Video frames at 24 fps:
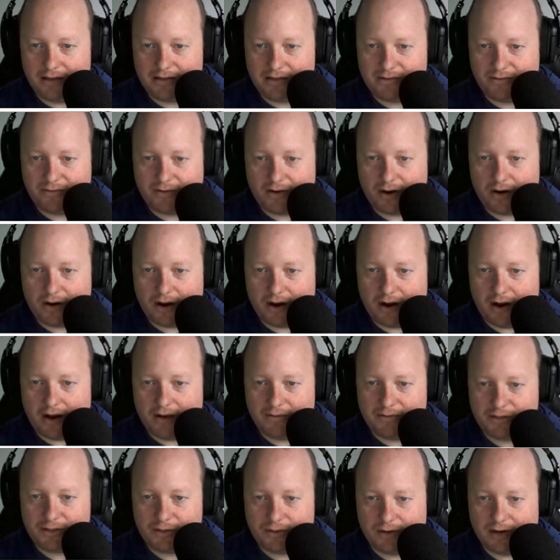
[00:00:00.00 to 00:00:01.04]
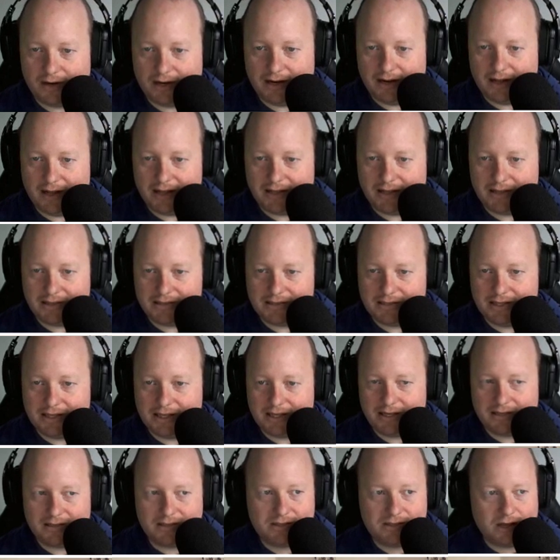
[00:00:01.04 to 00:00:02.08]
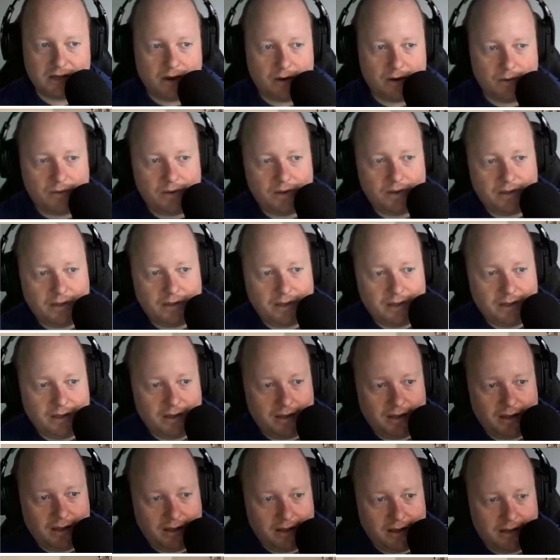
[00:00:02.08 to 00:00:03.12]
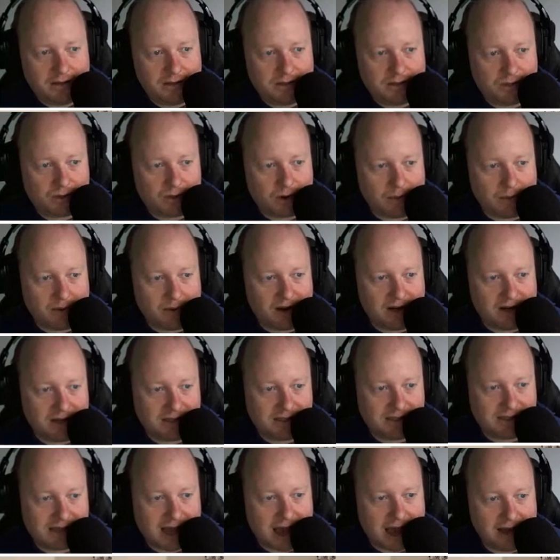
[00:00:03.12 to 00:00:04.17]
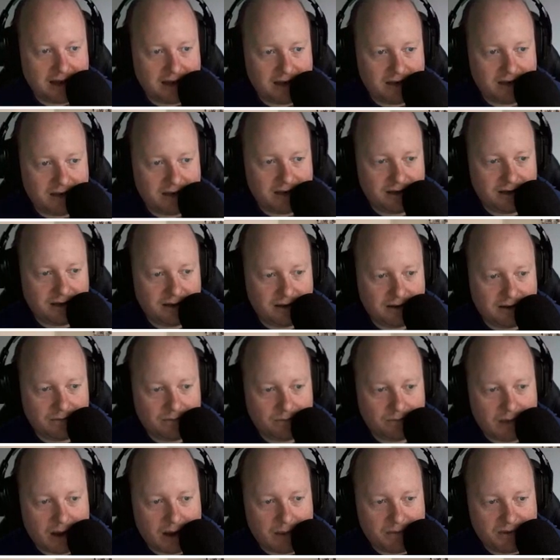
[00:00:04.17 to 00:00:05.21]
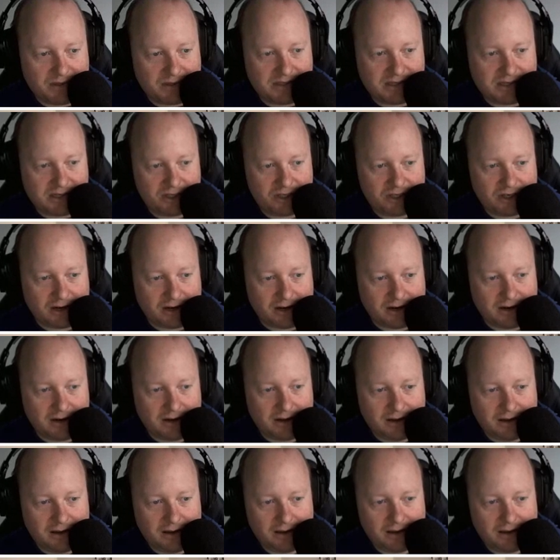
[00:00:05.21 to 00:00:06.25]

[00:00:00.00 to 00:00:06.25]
as far off screen as this. So I'm going to set my position.